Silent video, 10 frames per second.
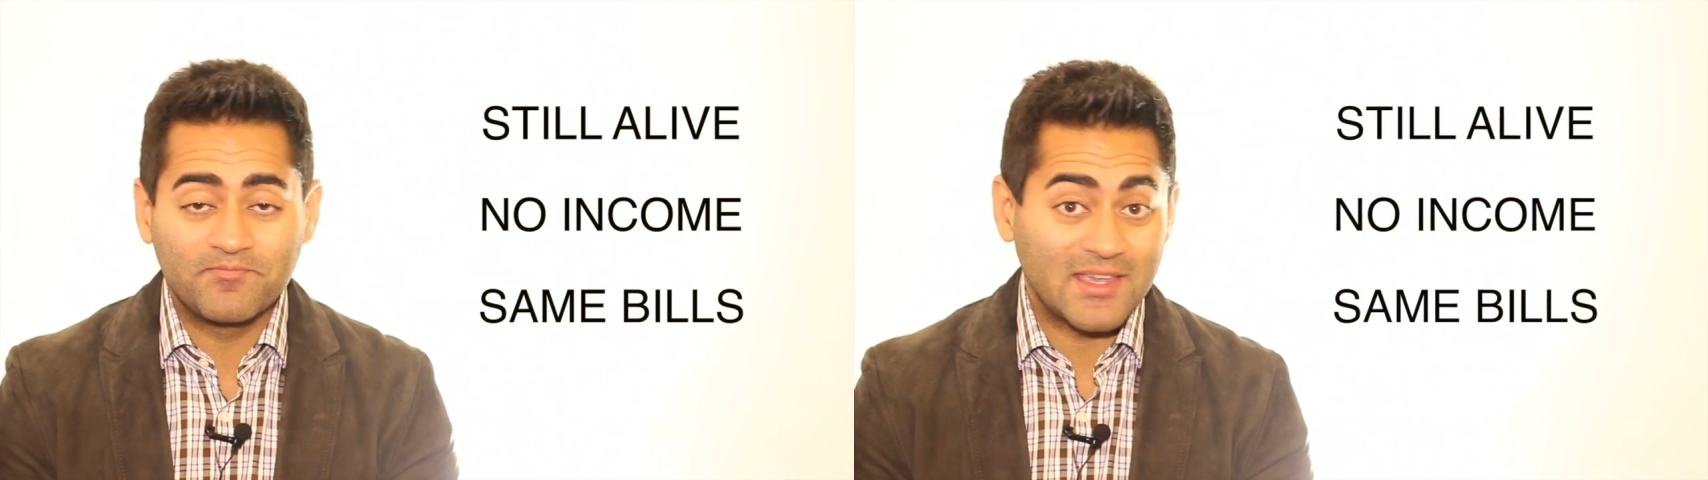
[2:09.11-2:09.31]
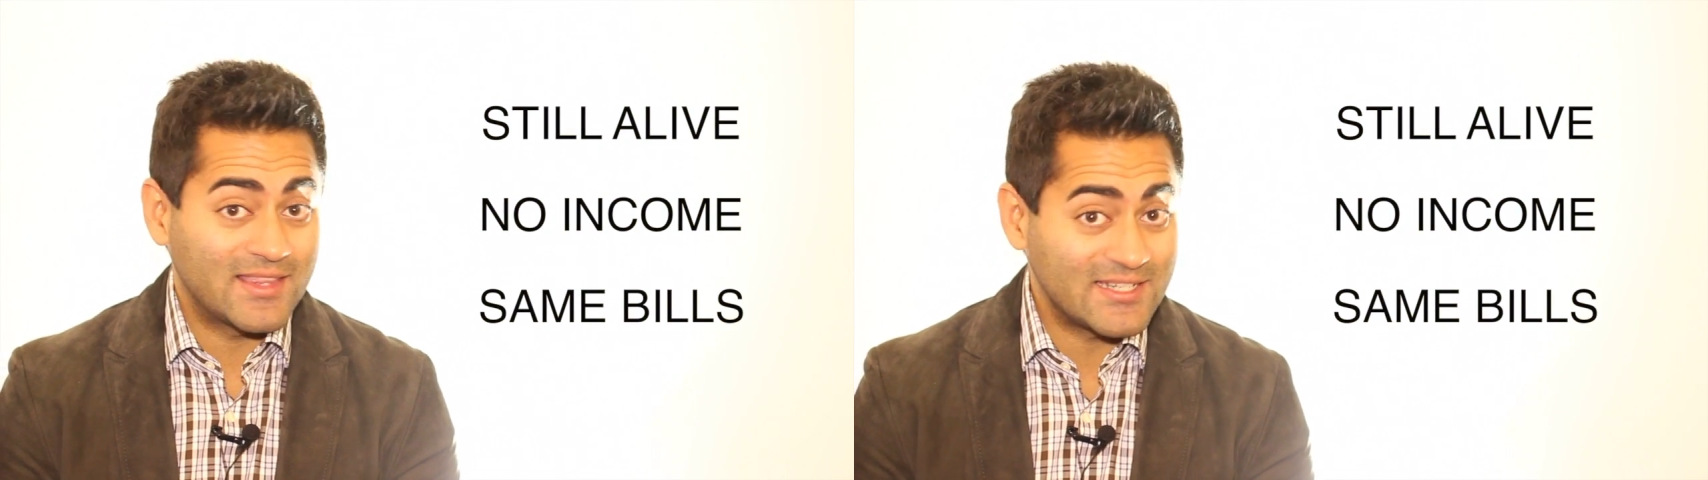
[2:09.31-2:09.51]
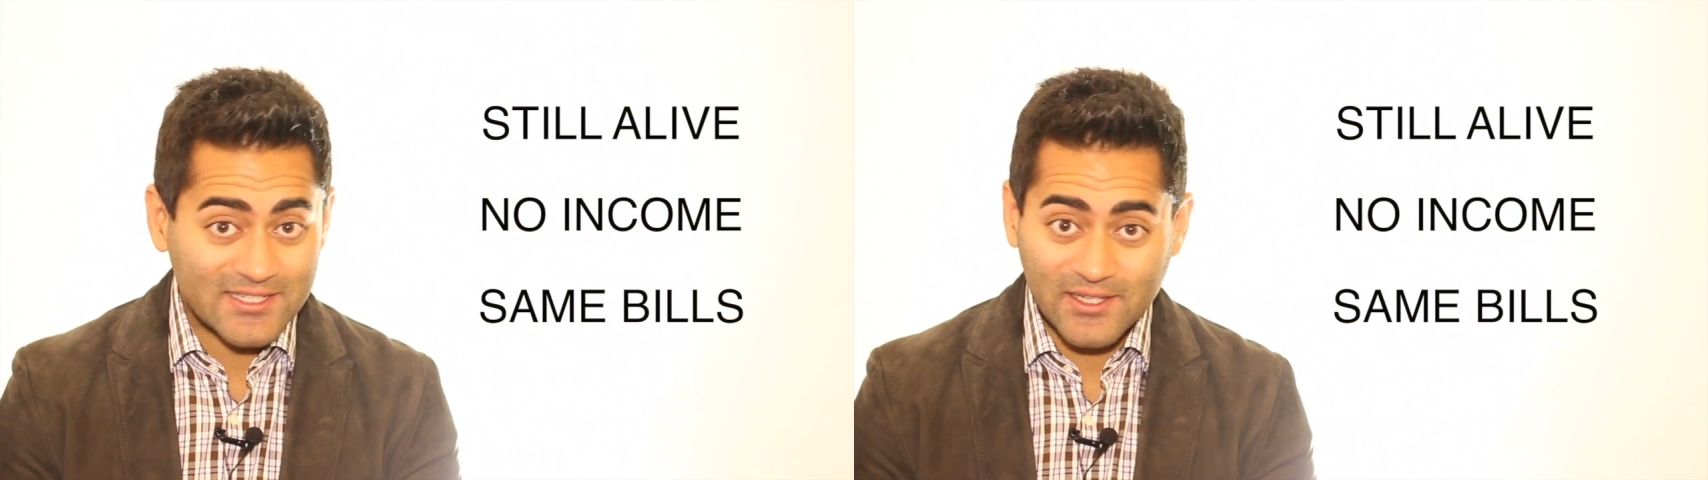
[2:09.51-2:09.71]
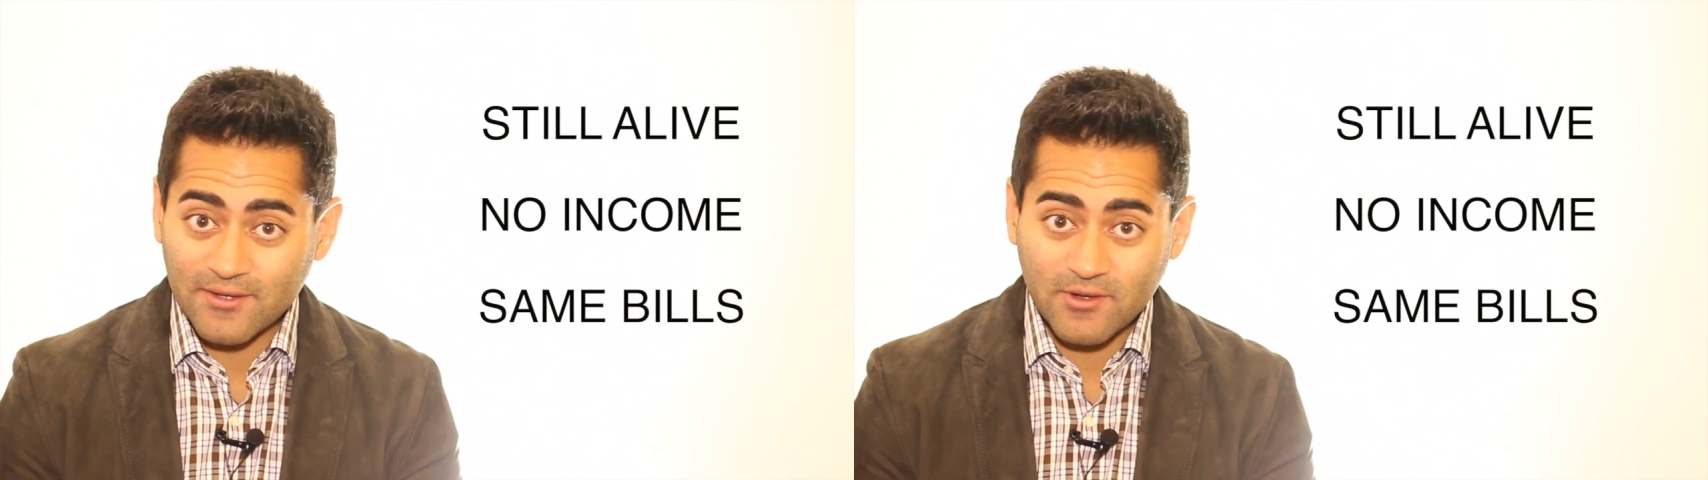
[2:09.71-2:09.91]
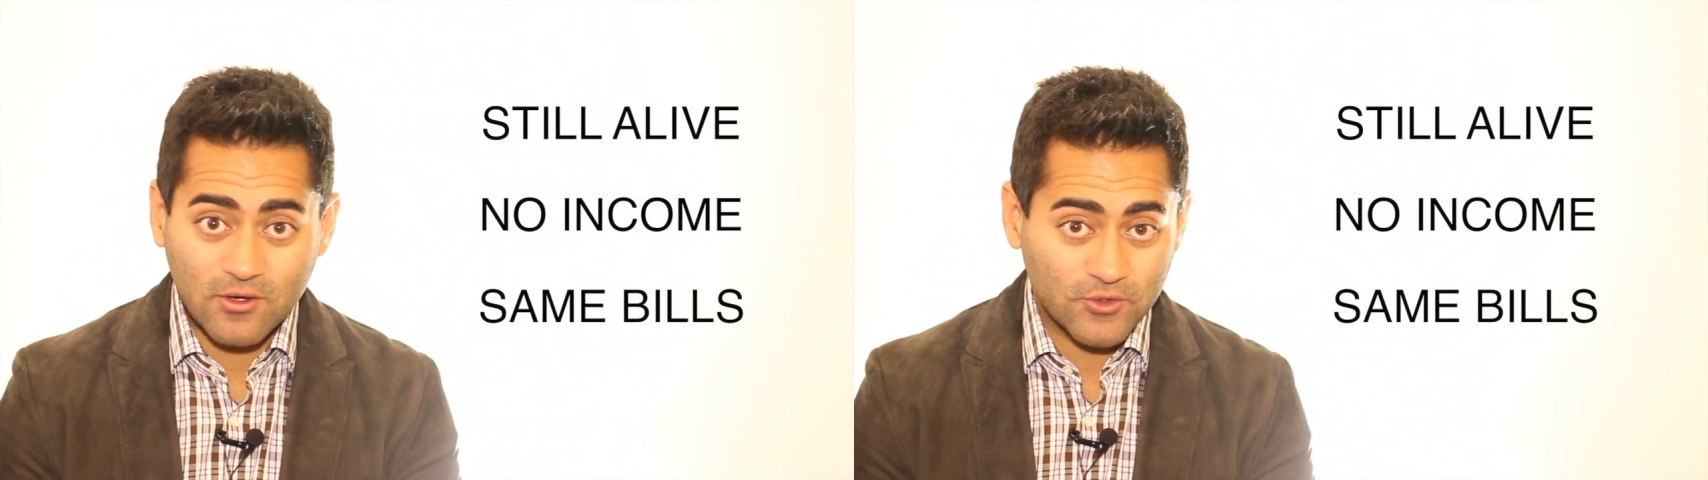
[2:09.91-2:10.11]
and they still
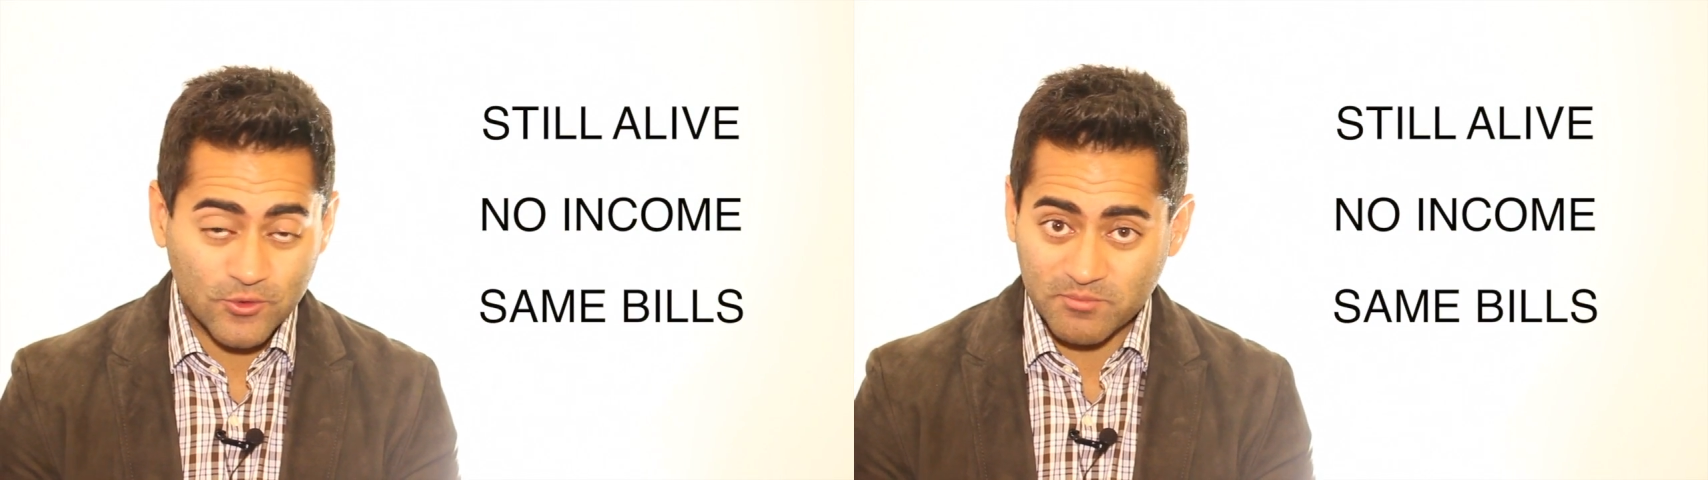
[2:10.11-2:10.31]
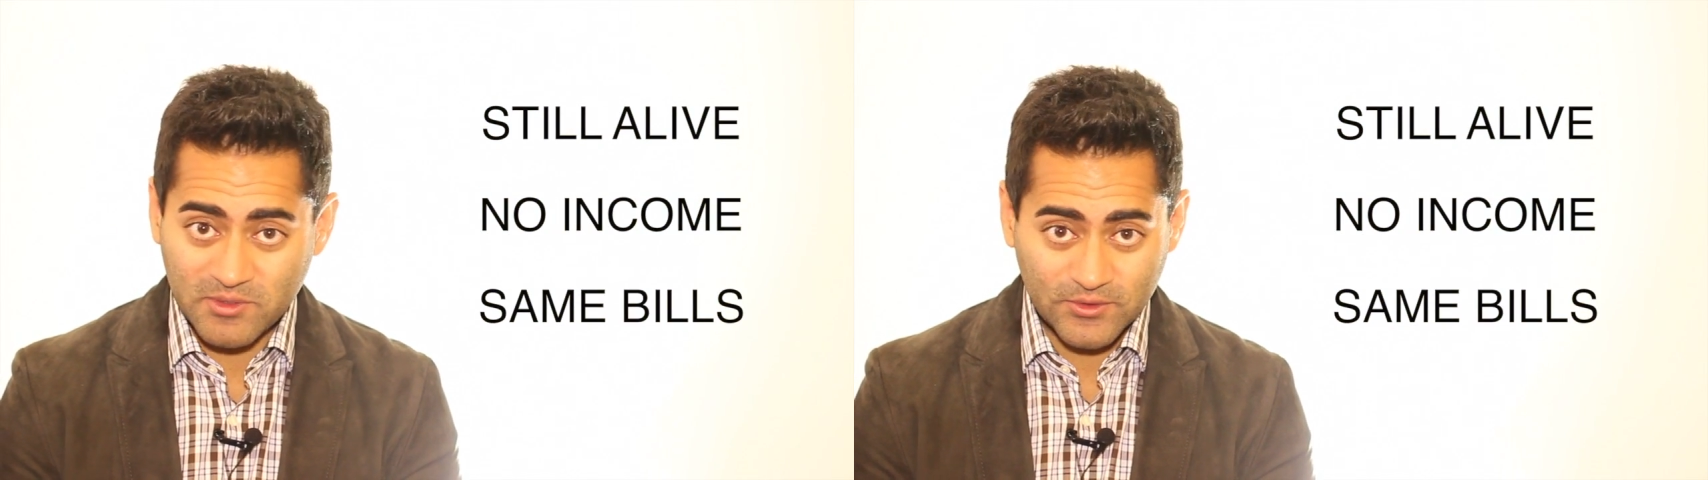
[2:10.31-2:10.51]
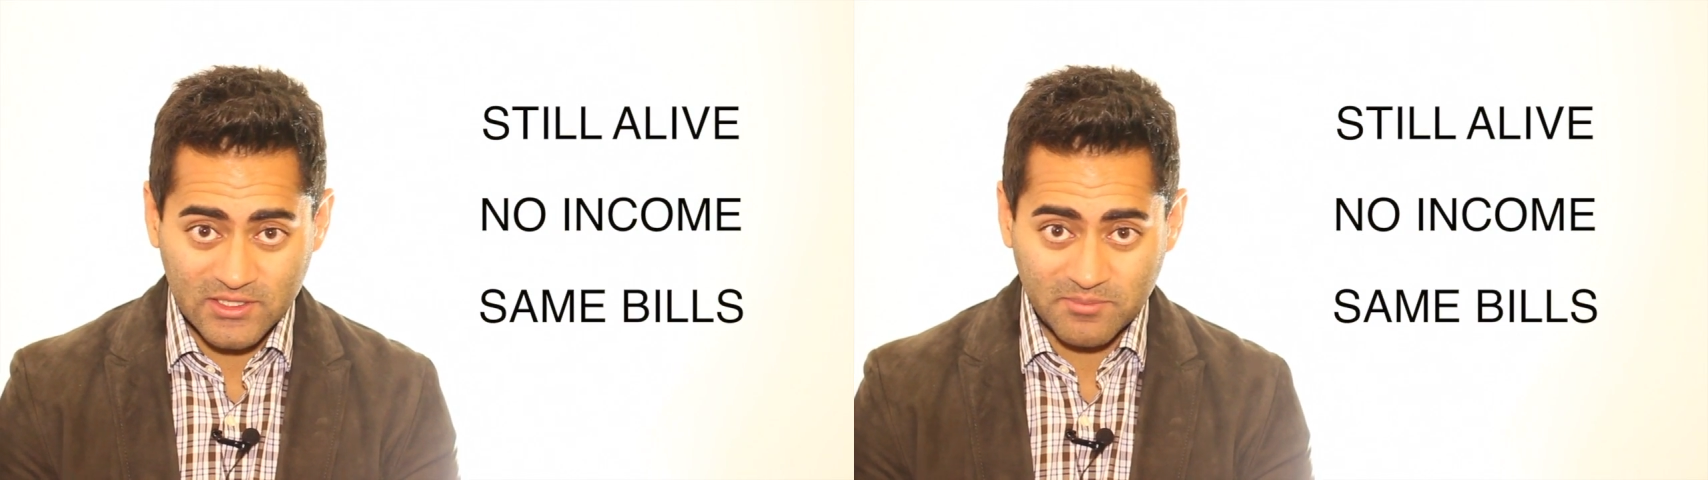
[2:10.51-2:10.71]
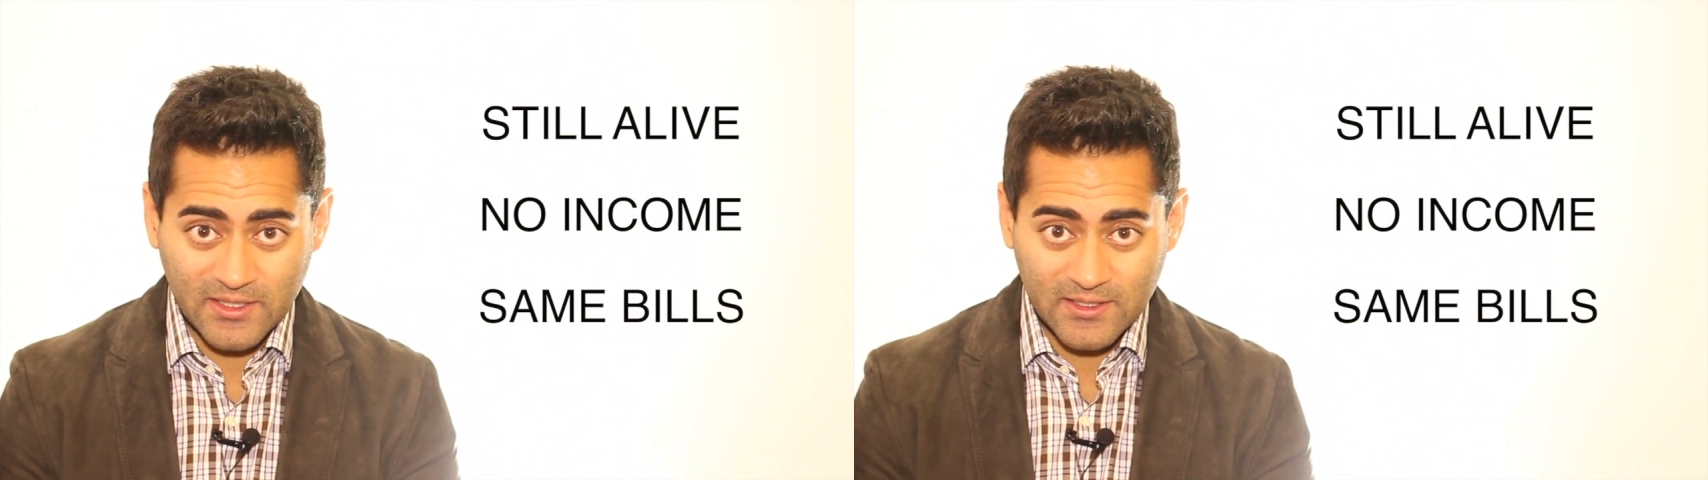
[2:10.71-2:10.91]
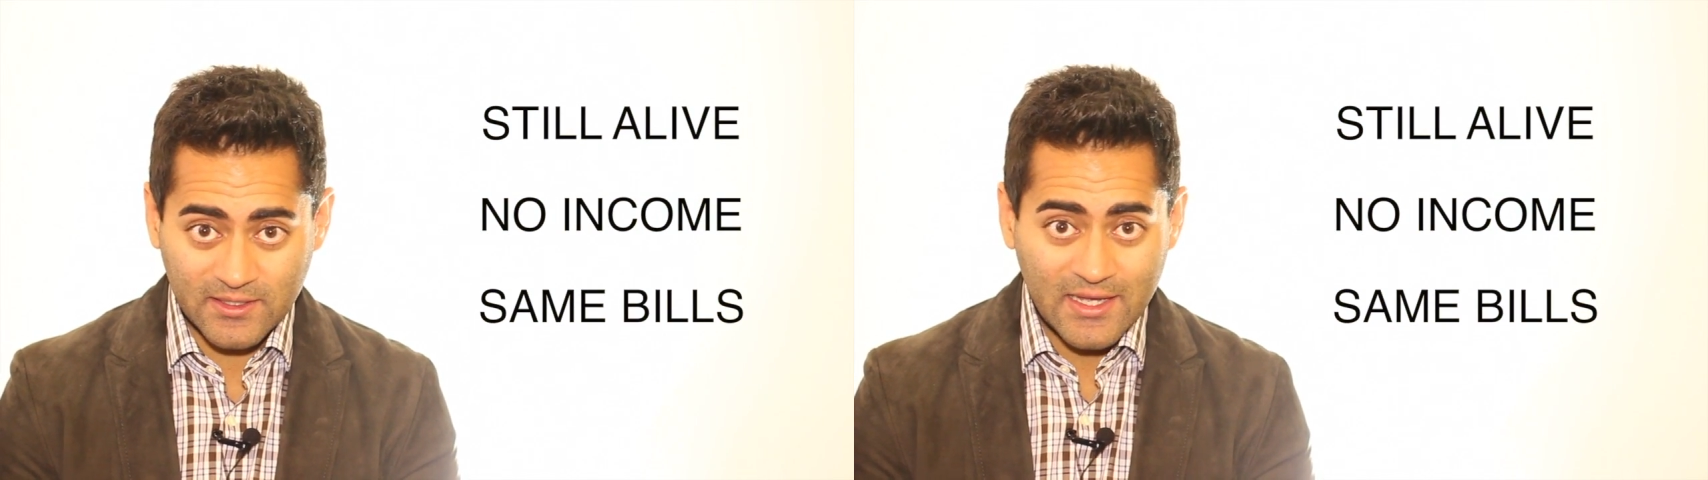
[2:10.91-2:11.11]
have all those bills to pay.